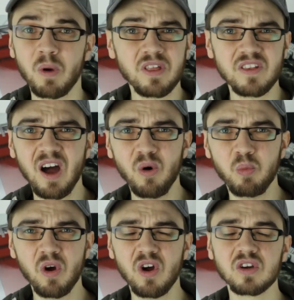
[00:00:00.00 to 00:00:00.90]
Whether
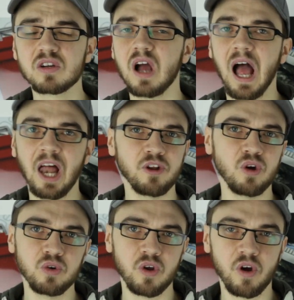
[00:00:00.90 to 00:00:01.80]
that'll work, I
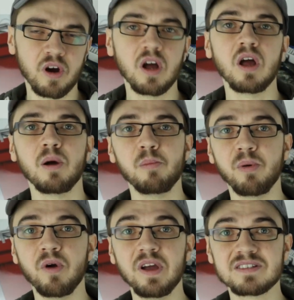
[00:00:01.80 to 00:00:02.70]
don't know.
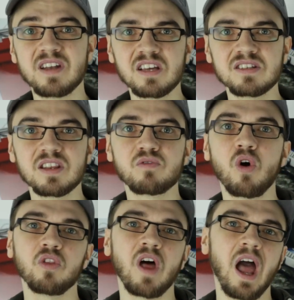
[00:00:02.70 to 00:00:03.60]
But it's nice that they've
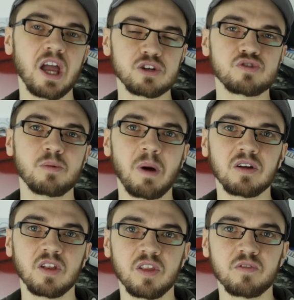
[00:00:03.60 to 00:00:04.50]
gone that extra
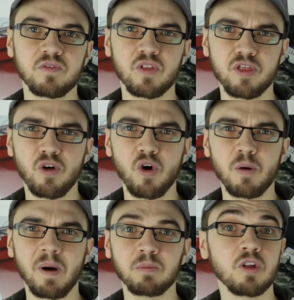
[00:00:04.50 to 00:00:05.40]
mile and they've
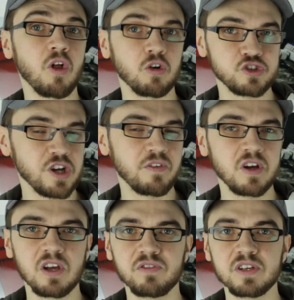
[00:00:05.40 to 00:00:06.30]
thought about the
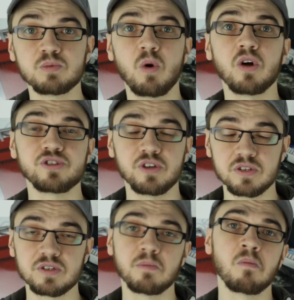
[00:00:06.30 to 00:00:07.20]
longevity of these
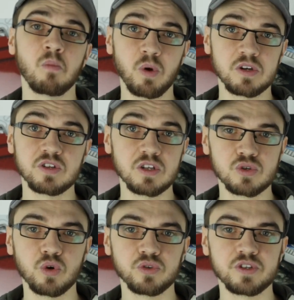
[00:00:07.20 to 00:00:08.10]
watches, which is
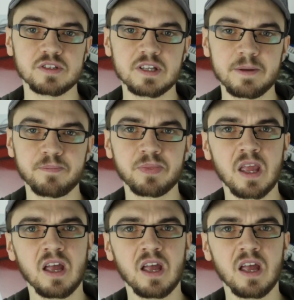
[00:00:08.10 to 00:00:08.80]
good to see.